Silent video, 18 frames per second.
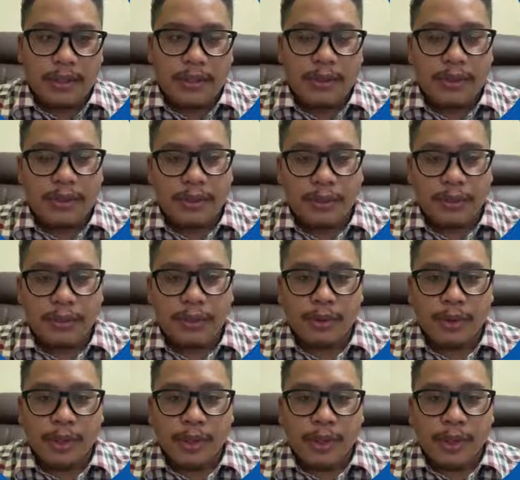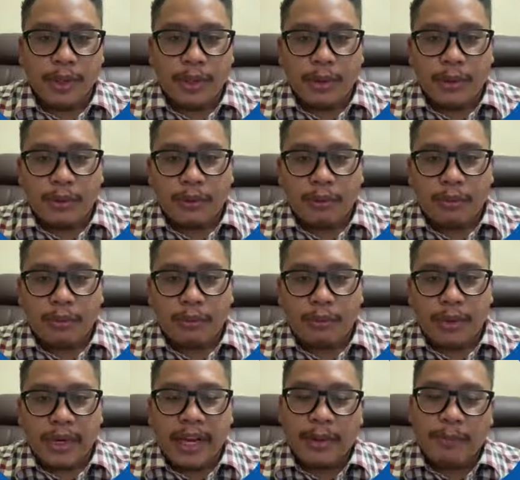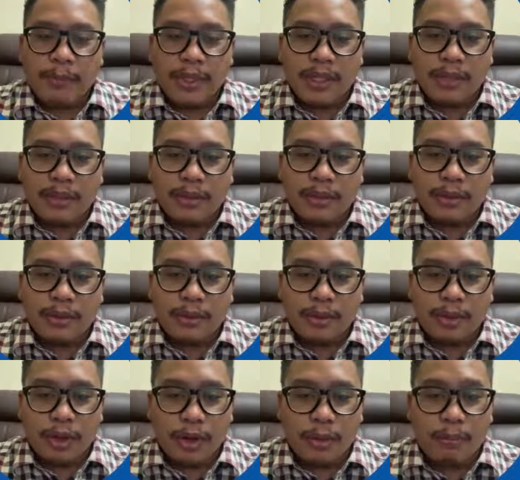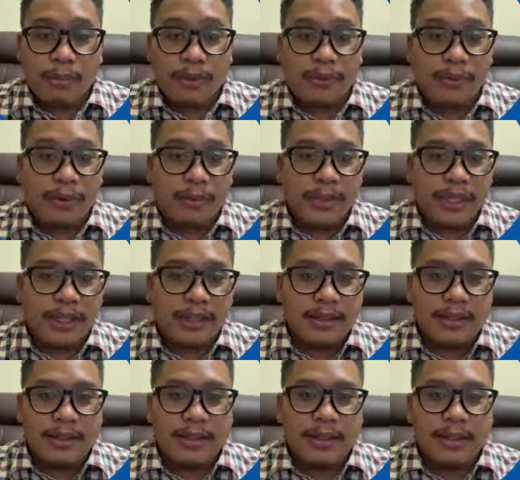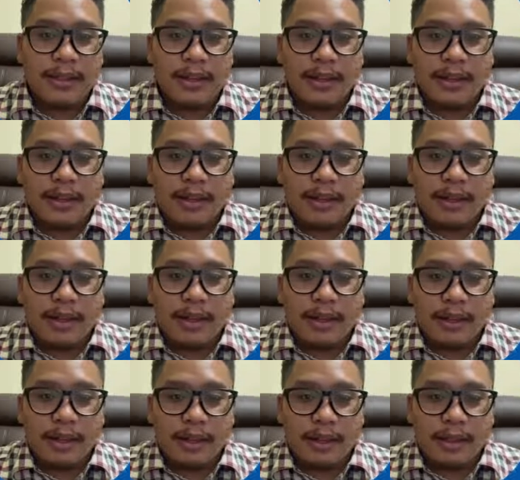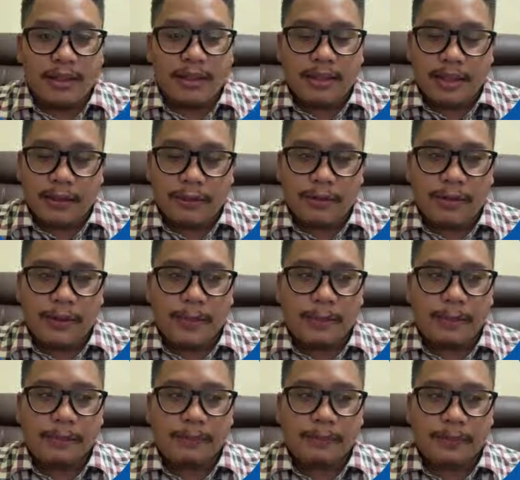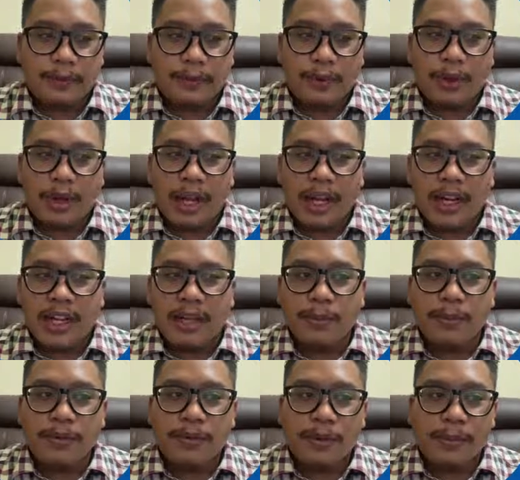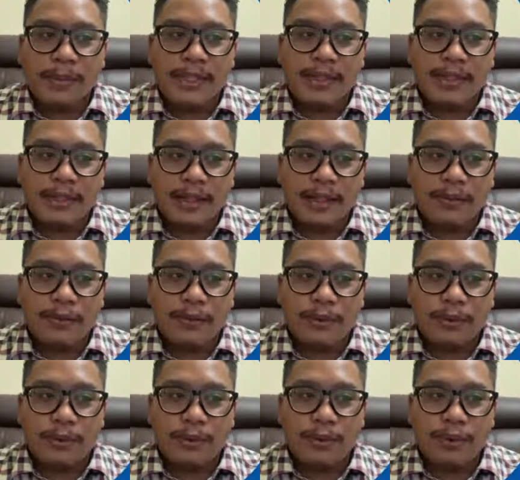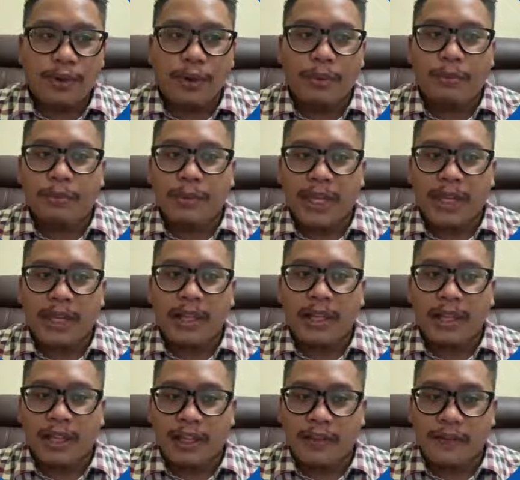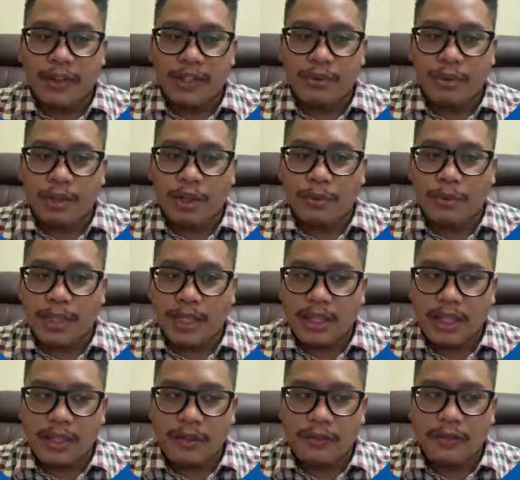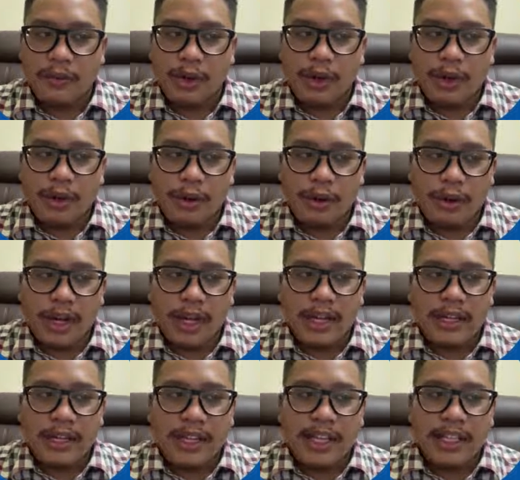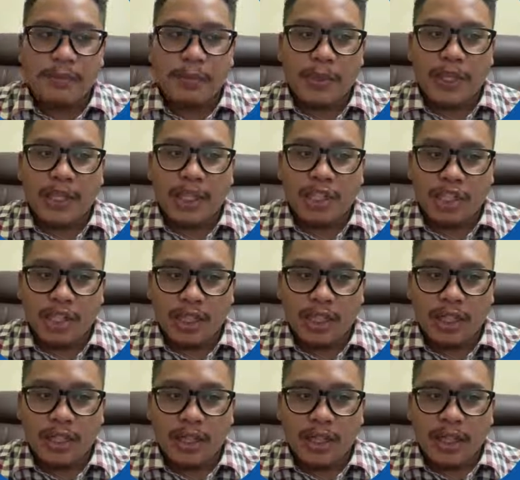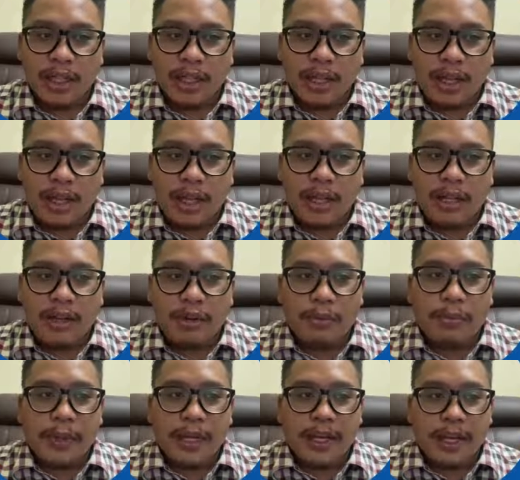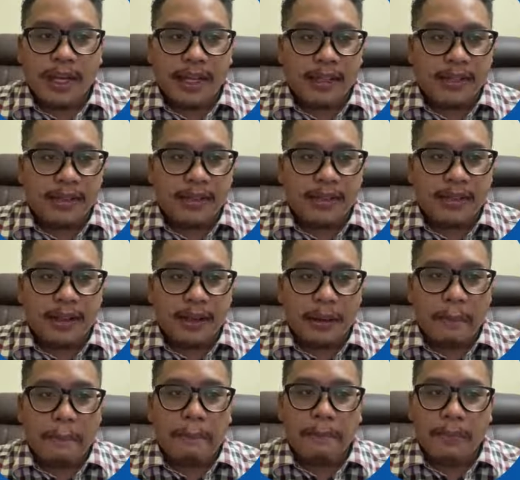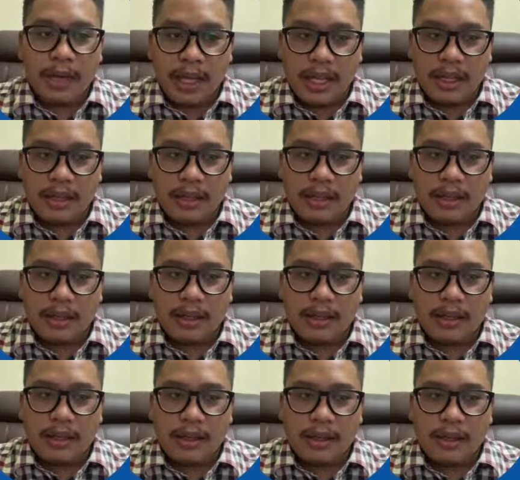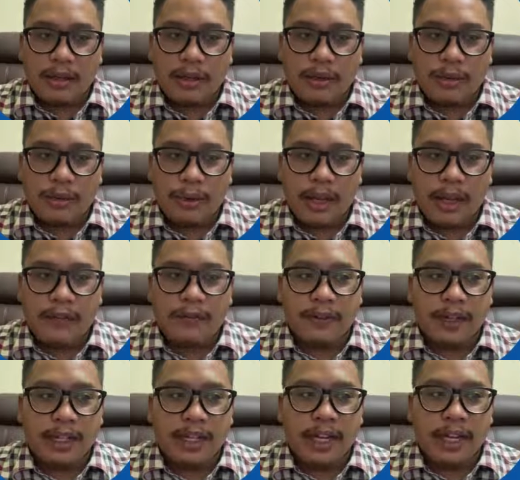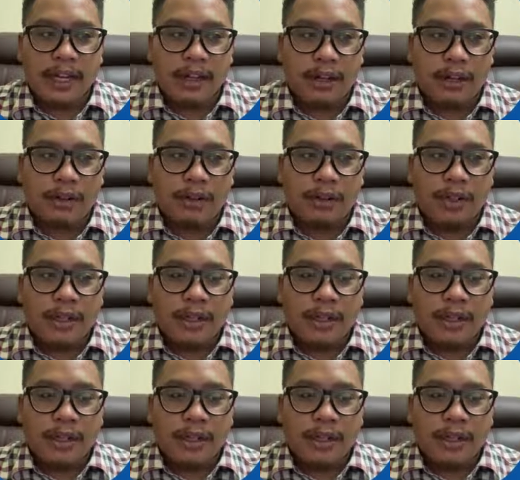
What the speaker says: So, what happened to non-performance staff? For underperformance staff who do not meet the individual objective or other expectation are not penalized, but do have a dialogue